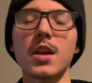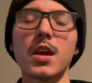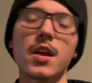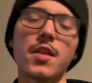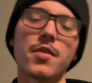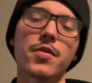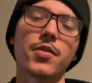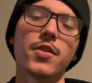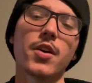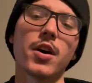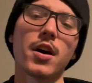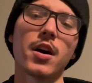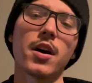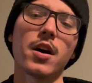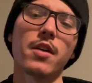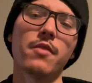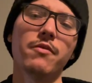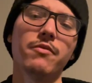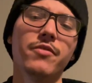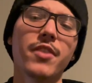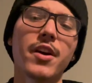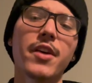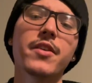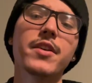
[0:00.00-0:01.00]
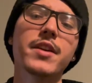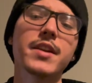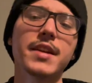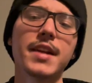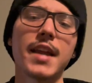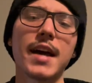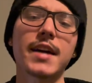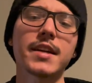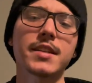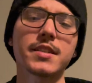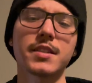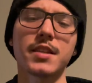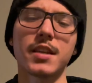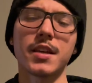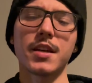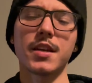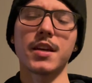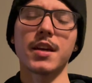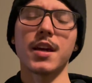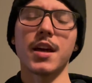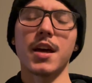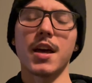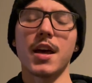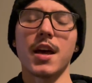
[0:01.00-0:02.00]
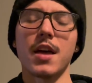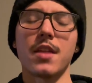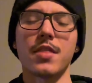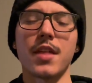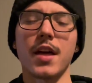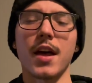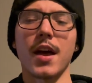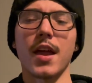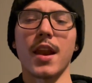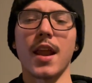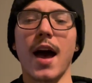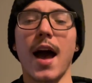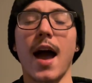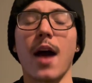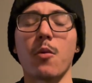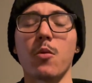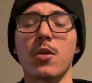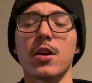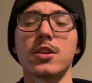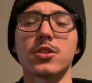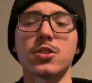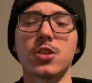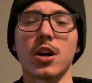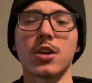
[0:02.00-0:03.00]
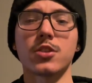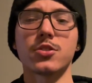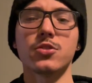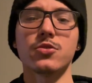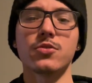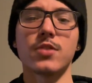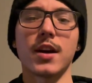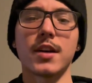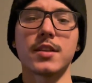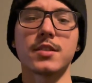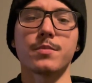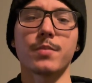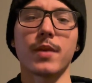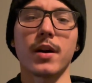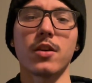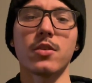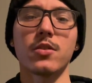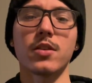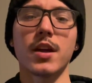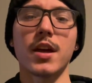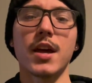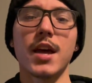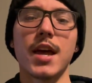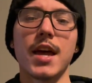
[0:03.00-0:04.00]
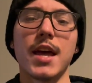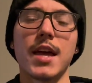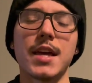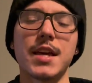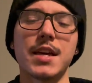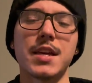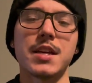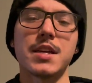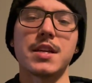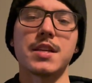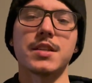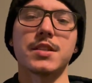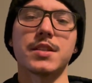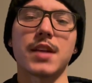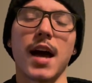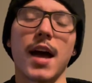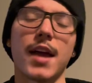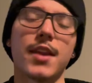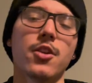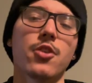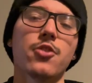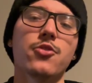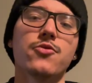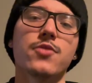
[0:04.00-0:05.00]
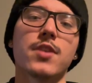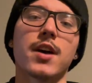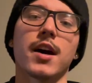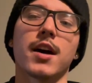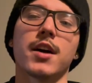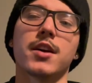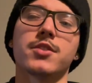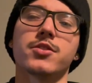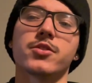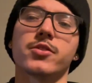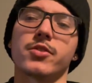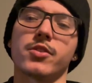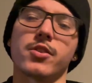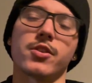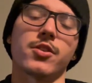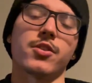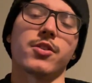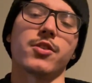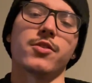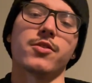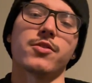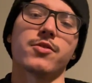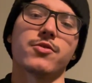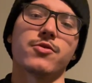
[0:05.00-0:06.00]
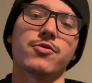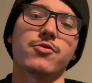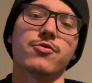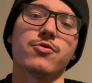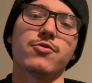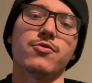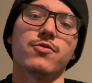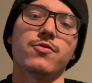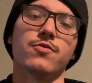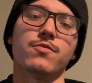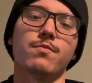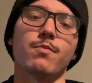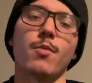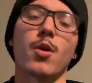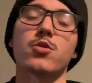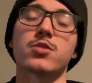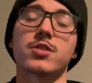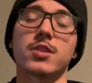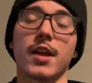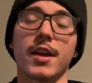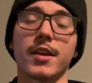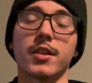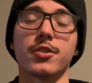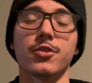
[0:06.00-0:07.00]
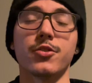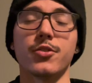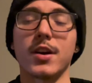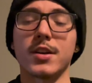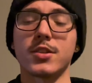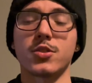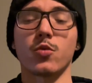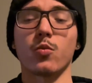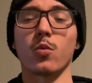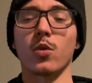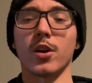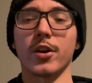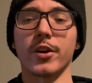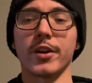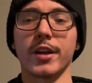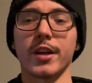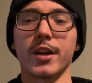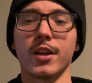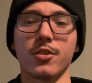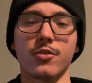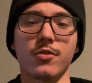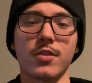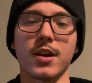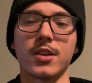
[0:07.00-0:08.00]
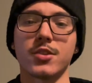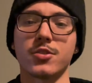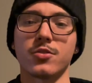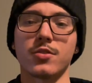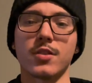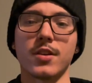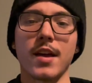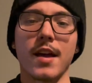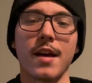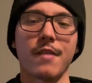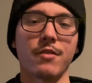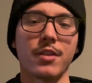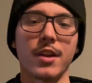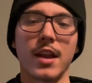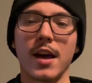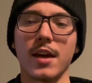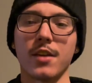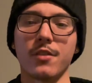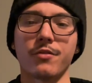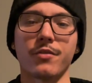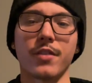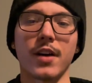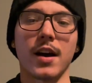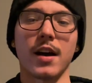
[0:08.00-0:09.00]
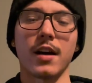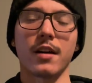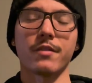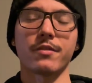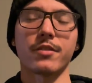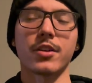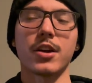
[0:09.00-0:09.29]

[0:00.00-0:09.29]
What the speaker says: The very next thing that I want to talk to you guys about is, I know you guys are, most likely you guys are working, you guys have a 9 to 5,